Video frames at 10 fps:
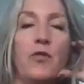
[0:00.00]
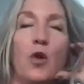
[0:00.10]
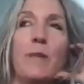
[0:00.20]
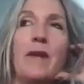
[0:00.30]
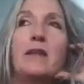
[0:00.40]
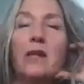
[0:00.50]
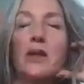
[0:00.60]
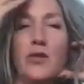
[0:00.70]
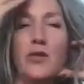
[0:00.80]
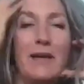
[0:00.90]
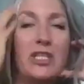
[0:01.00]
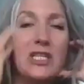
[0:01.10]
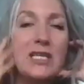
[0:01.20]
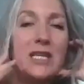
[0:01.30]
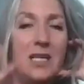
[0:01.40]
of form. And you've
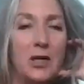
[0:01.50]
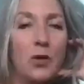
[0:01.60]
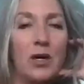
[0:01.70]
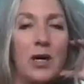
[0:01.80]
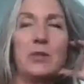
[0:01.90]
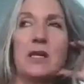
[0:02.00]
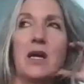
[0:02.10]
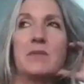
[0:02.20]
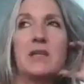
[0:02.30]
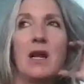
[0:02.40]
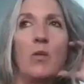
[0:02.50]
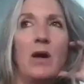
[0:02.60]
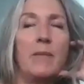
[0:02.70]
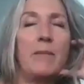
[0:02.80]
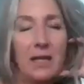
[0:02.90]
mentioned ego a couple times, and I
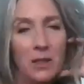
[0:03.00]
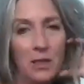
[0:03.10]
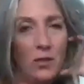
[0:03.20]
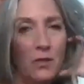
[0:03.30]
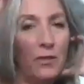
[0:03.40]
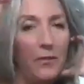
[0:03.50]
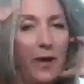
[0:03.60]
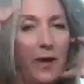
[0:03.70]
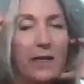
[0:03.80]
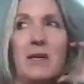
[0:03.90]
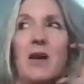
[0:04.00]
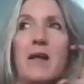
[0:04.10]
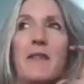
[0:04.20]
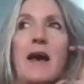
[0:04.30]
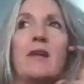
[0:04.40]
want to make a little refinement
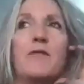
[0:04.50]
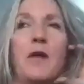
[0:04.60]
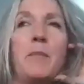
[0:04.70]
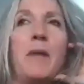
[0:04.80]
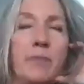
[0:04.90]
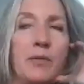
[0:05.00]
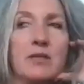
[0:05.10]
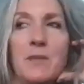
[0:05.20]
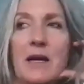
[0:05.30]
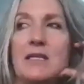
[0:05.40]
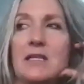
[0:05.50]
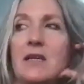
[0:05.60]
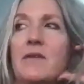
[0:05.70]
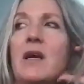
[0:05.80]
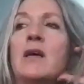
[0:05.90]
on that from my
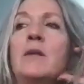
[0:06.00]
perspective.